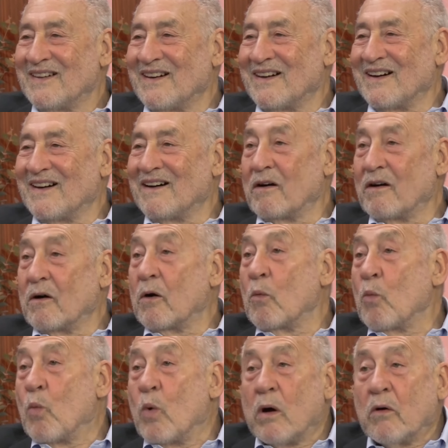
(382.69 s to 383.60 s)

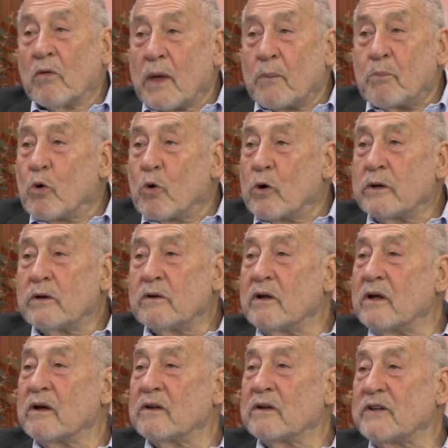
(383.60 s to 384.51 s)
Will they put
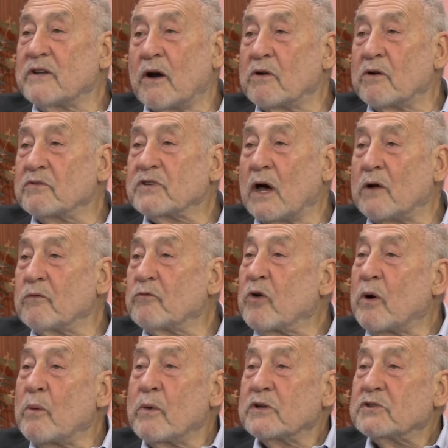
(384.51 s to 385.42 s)
tariffs
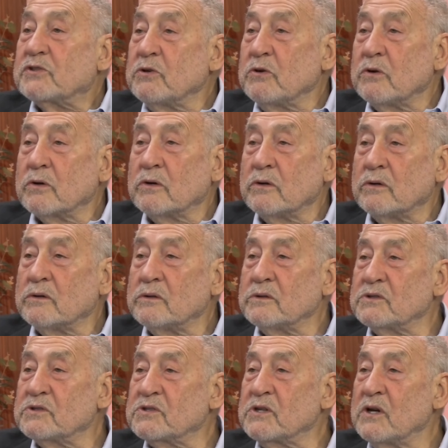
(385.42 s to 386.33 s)
on
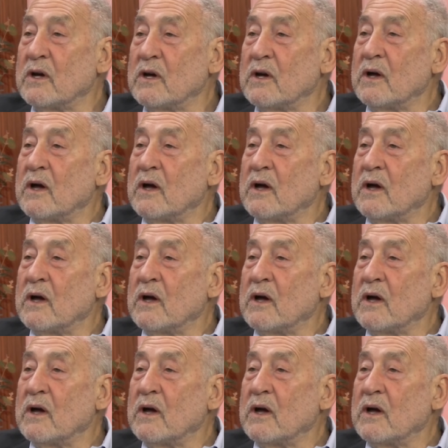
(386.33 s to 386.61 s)
pharmaceuticals?